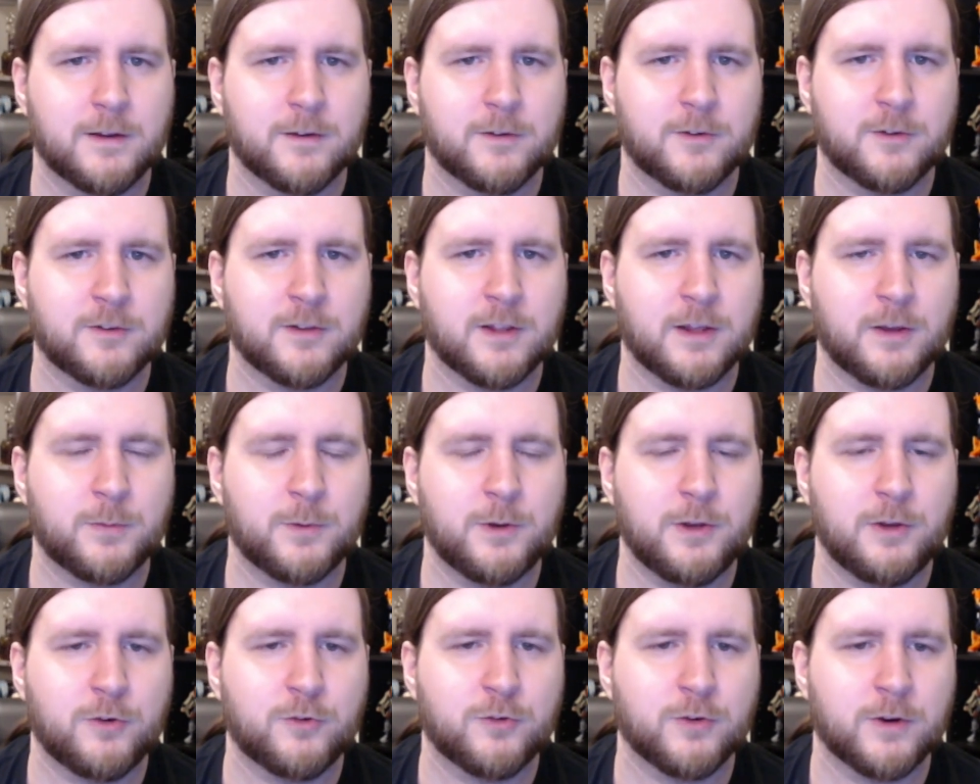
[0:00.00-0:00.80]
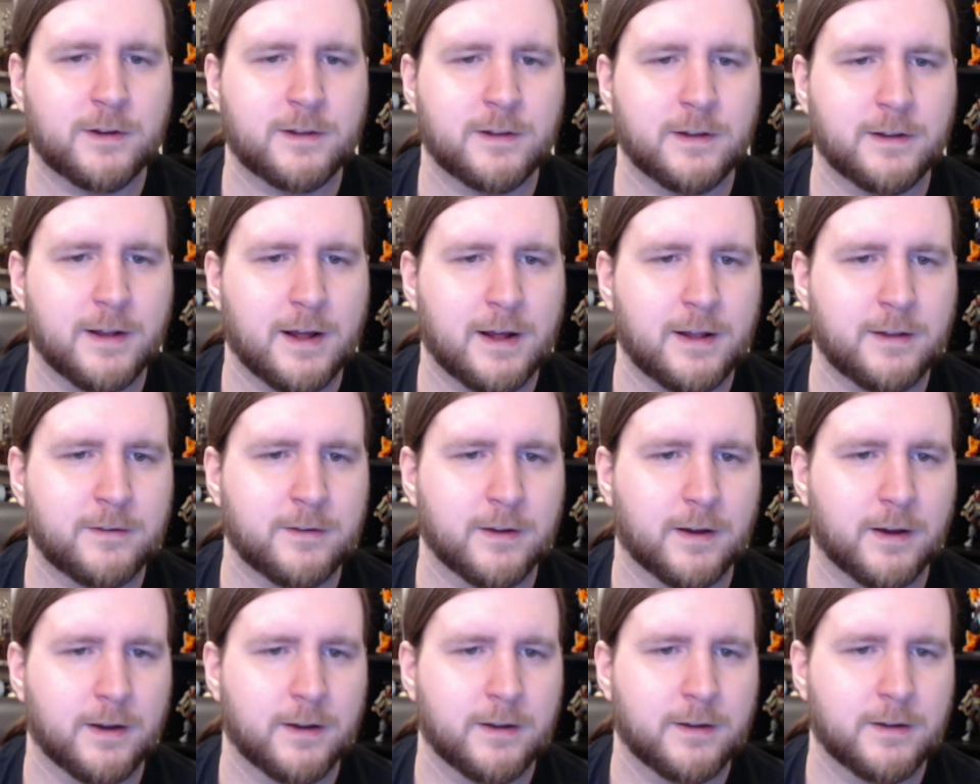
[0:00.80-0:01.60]
just like when you tricked
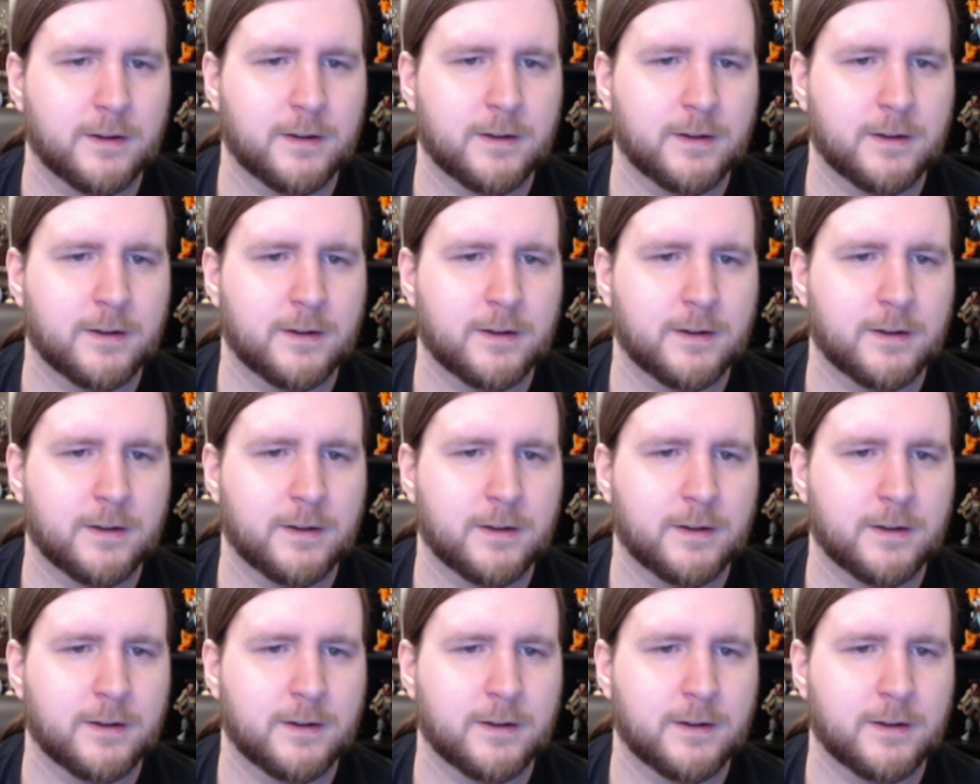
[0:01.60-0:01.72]
Ananta?